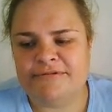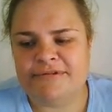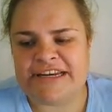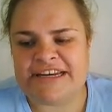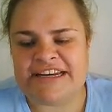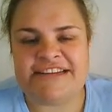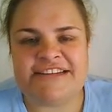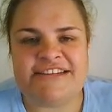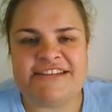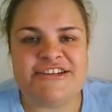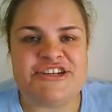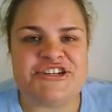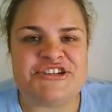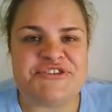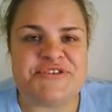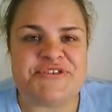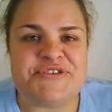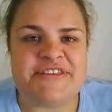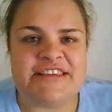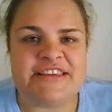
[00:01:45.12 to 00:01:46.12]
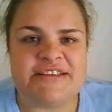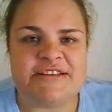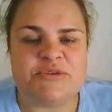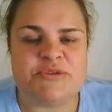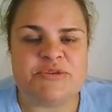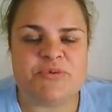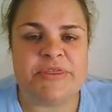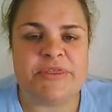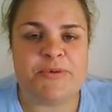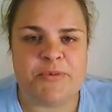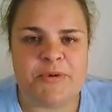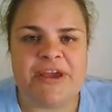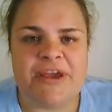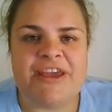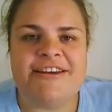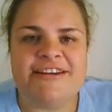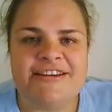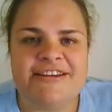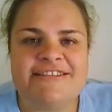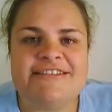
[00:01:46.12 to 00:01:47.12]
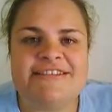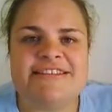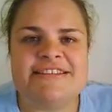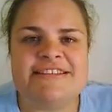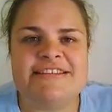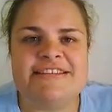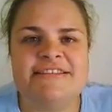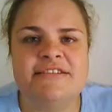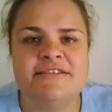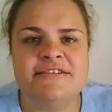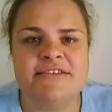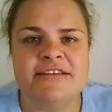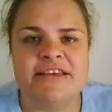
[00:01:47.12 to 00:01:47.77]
we need to do things with awareness,